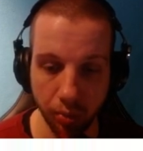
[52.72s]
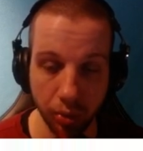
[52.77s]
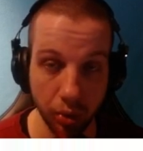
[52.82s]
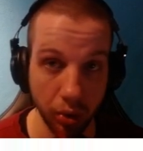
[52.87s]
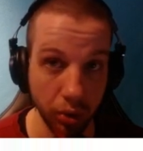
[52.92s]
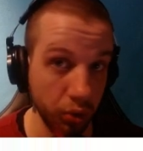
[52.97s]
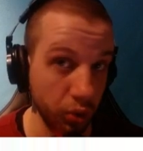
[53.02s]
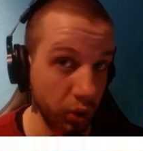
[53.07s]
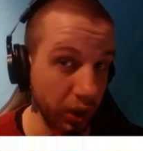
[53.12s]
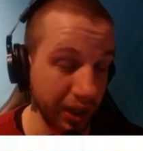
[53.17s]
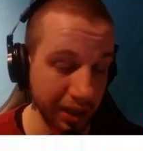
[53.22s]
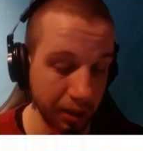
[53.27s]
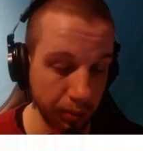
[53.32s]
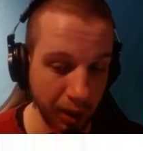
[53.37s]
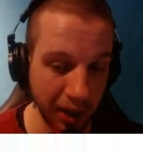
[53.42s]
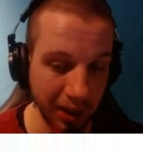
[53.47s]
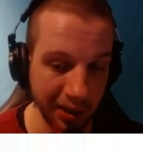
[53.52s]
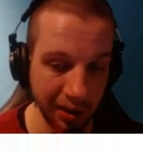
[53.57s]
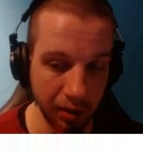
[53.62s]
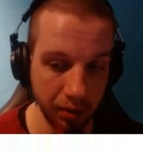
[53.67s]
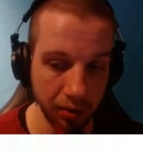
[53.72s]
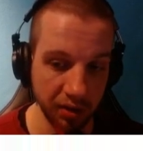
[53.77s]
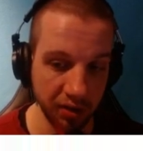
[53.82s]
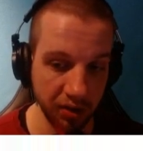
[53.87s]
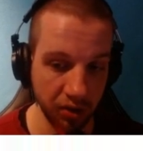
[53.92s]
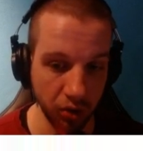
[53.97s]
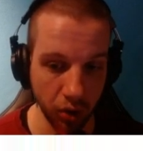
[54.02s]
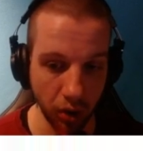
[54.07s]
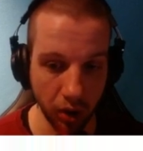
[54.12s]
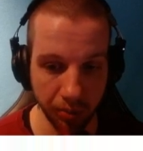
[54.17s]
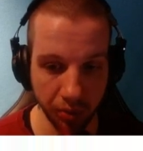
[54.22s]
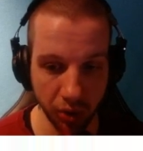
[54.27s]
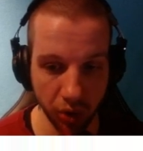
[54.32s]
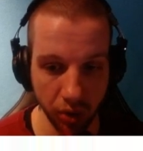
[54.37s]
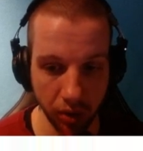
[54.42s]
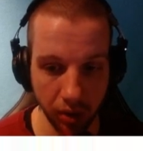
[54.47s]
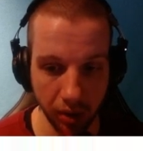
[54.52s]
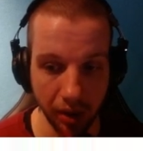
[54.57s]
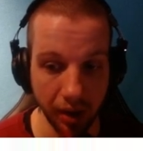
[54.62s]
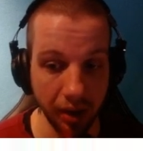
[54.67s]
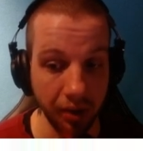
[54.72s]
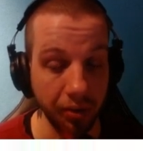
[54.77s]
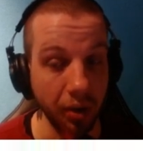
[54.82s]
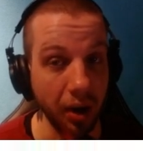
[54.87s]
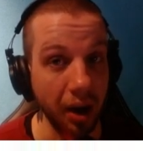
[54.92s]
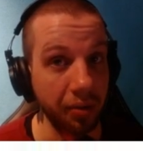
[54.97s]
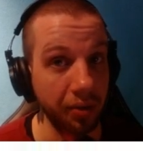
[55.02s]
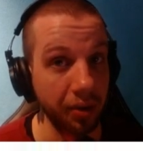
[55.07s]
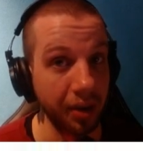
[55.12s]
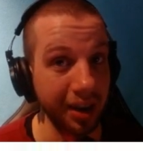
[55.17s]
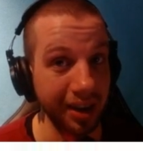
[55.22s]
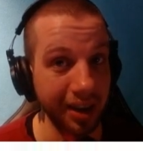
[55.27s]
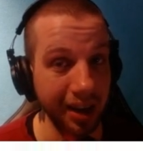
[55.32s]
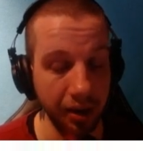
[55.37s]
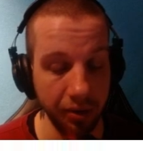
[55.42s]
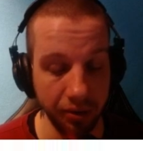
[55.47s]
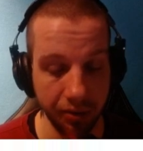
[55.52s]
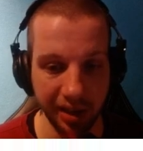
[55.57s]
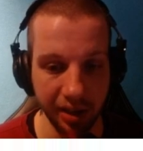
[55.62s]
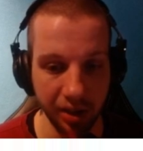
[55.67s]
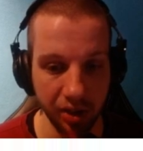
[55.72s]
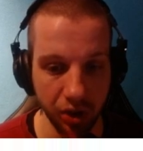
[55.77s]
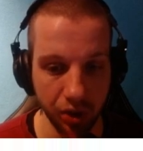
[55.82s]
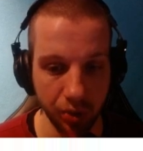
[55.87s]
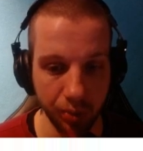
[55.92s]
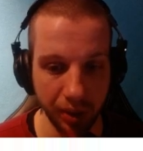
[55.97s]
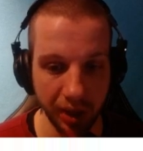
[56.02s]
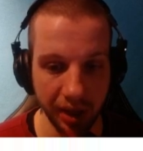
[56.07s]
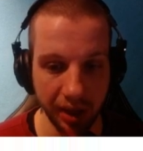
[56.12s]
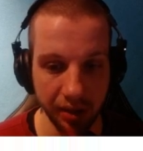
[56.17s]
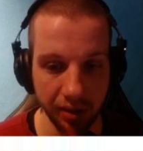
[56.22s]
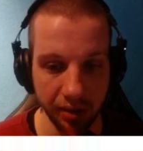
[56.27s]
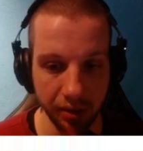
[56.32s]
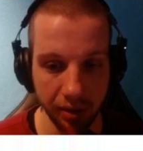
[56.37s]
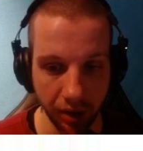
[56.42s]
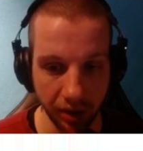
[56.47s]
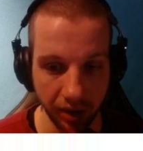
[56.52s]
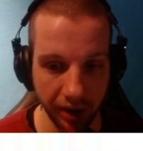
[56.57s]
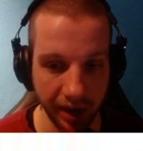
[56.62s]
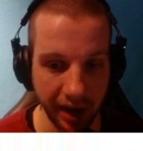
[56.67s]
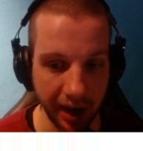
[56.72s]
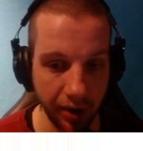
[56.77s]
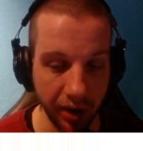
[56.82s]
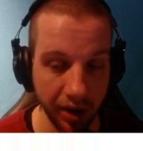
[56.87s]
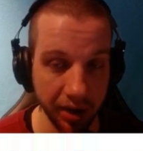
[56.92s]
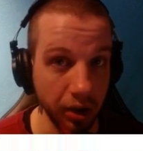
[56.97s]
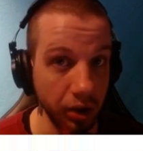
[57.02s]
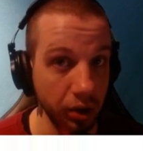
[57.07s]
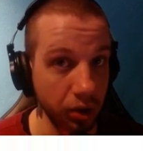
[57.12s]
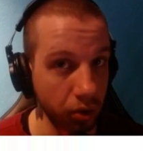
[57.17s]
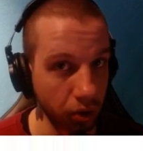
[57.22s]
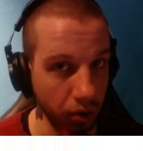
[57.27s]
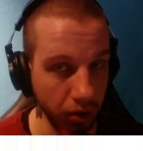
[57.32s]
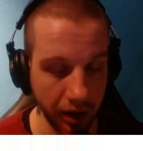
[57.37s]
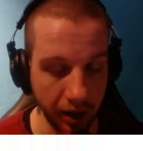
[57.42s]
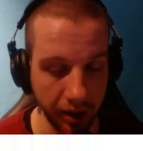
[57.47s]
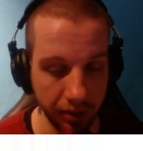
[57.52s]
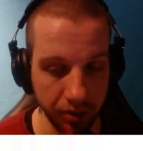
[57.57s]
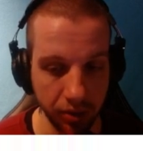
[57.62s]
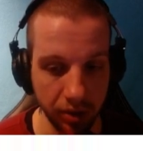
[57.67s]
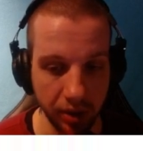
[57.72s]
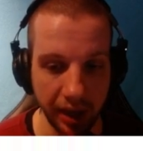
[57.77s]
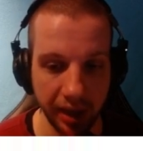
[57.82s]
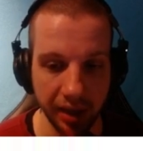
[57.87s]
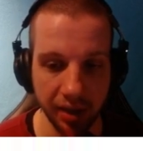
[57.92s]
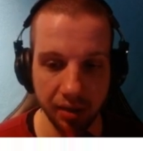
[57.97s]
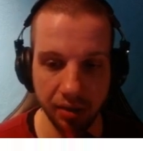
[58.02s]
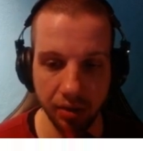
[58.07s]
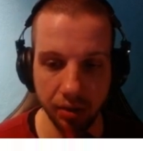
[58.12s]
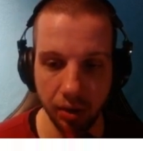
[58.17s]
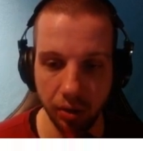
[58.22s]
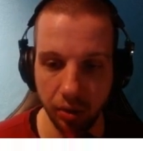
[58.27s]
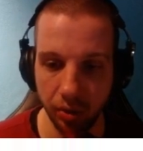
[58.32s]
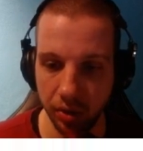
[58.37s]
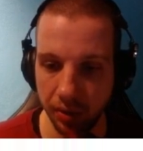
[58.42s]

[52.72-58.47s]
Protracted Battle. This is optional. If you have enough clear speed on your character, you don't have to take this node.